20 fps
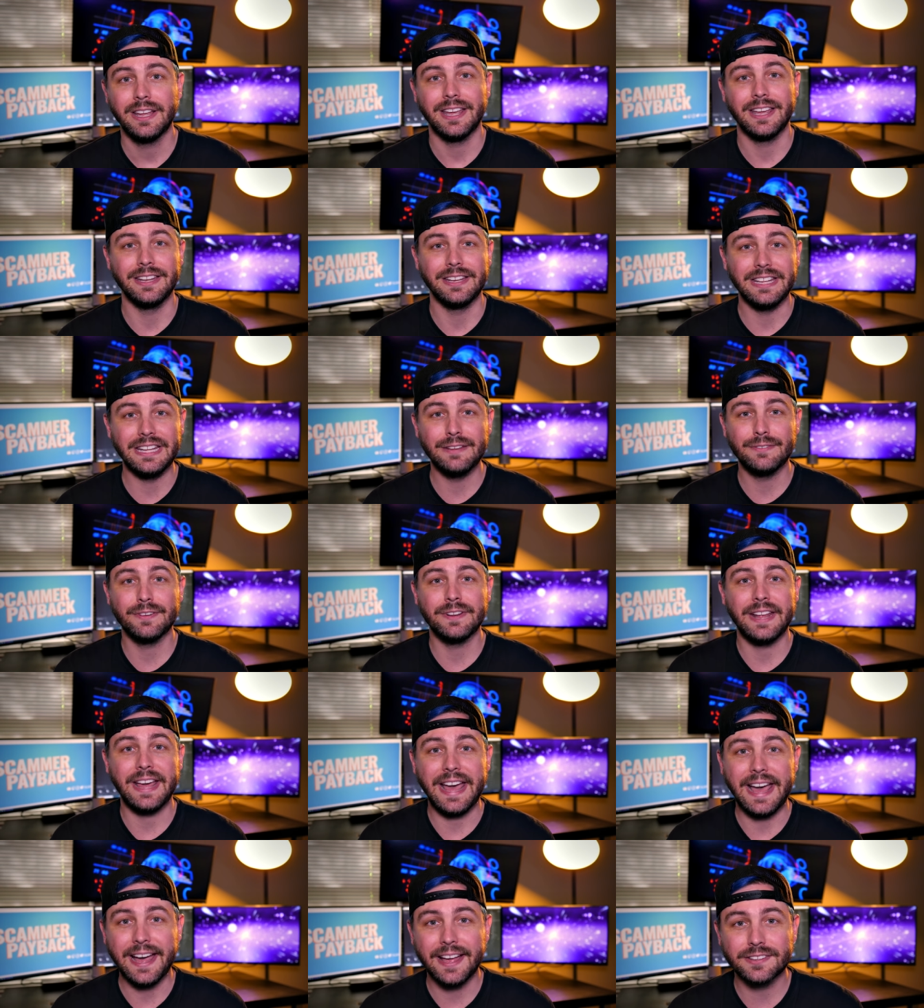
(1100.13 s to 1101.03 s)
and
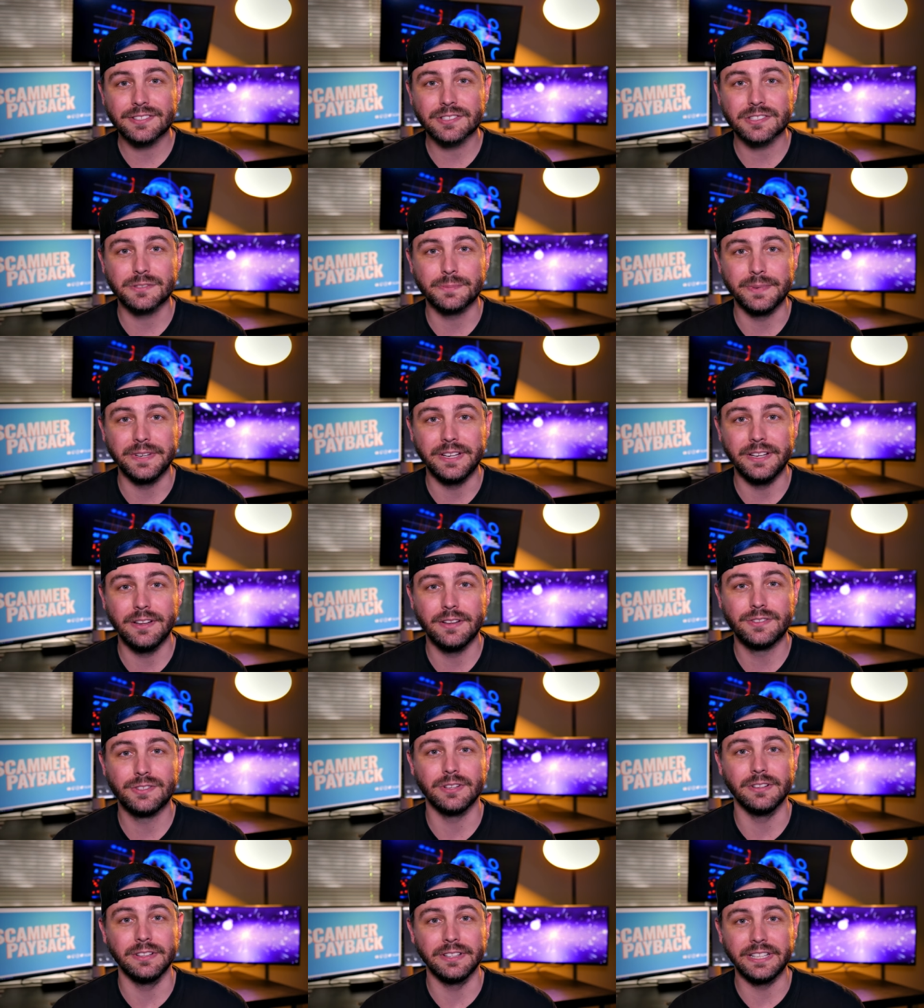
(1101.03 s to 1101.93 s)
even asks
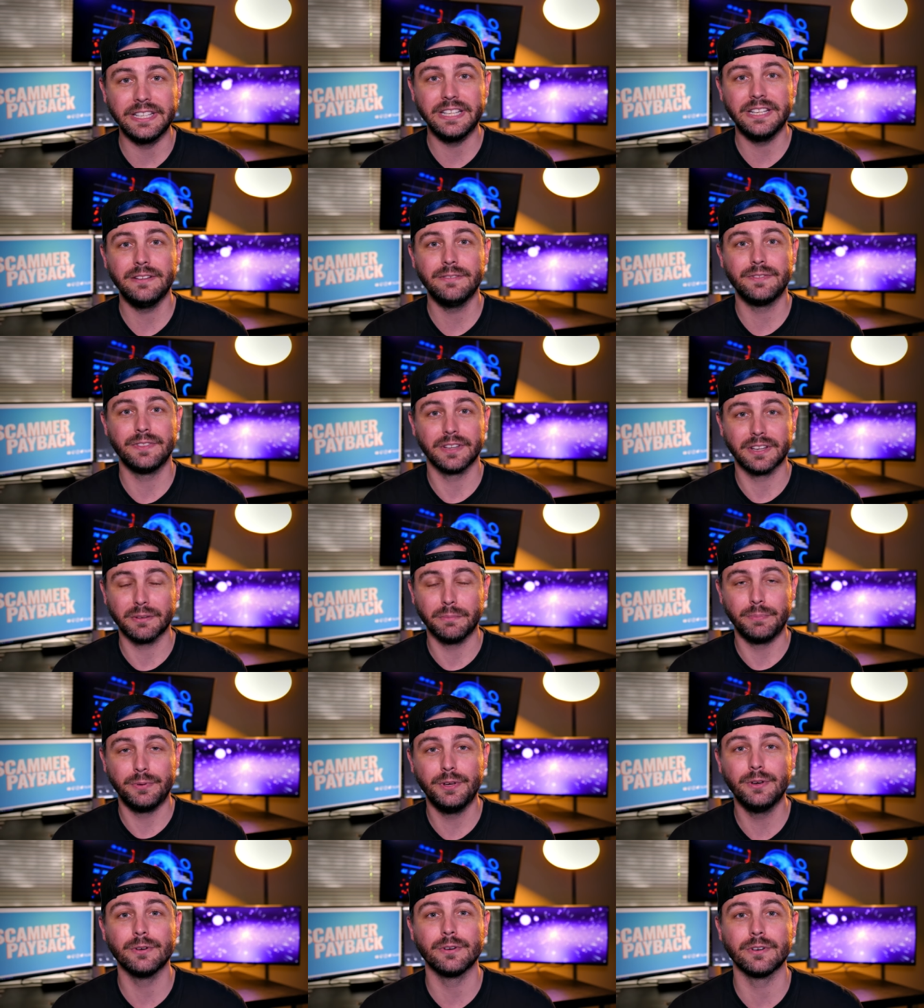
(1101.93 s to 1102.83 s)
me to leave the
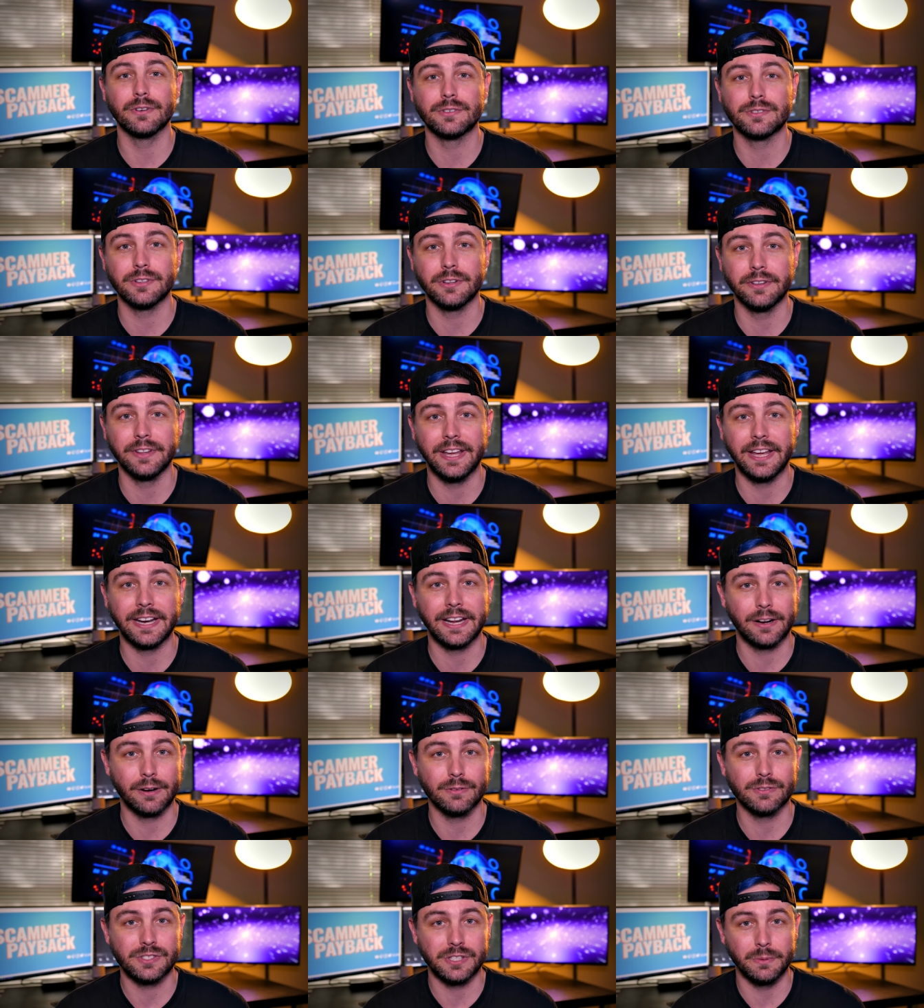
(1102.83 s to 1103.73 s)
computer so that
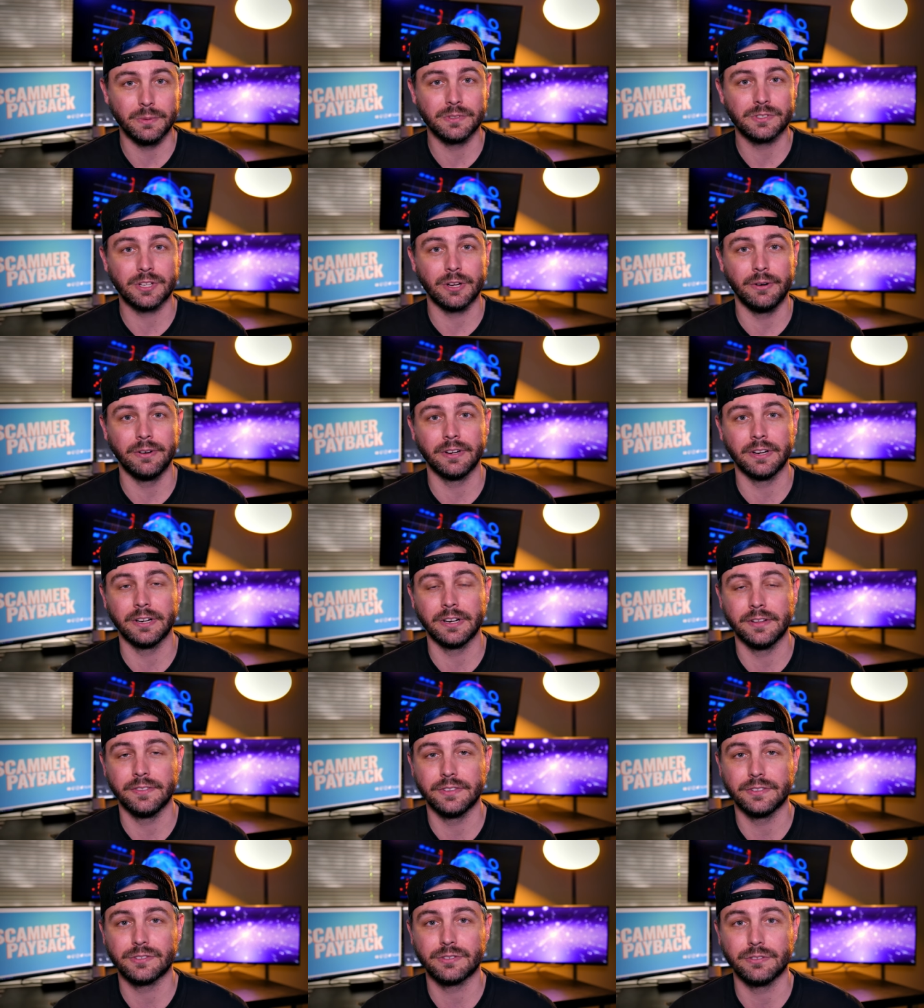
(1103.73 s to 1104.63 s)
I don't see what's going on
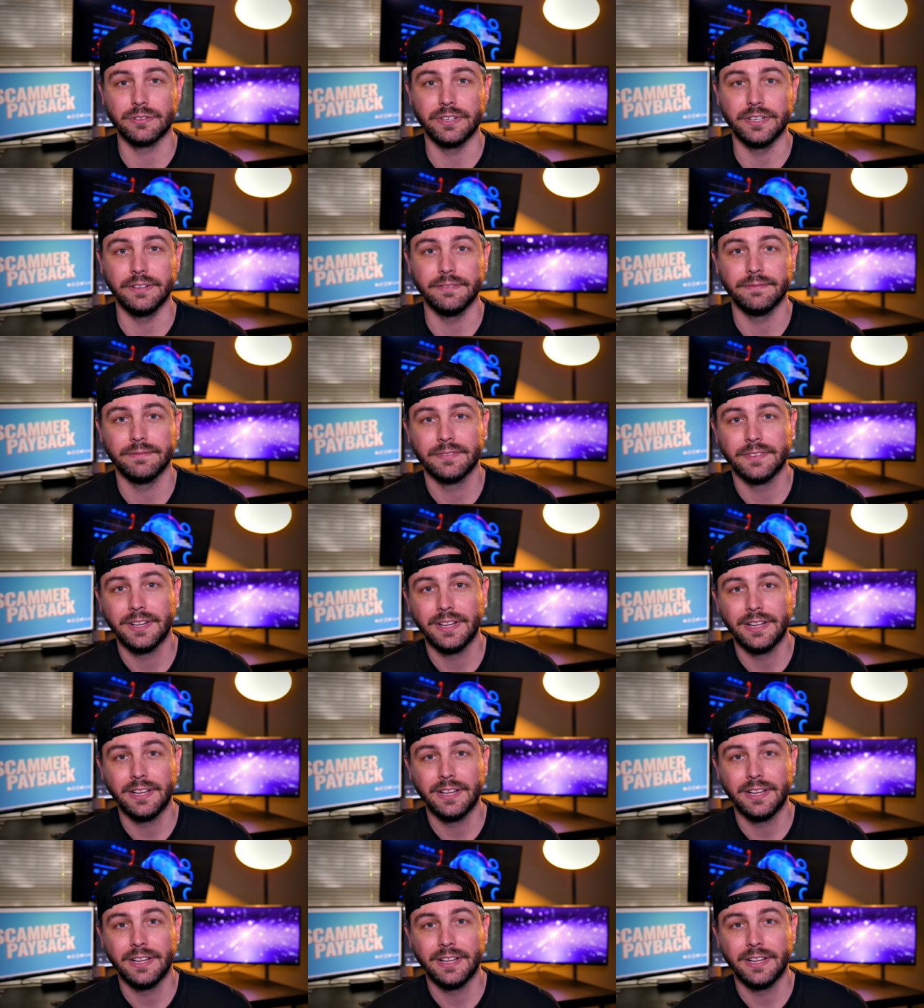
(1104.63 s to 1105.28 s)
on the screen.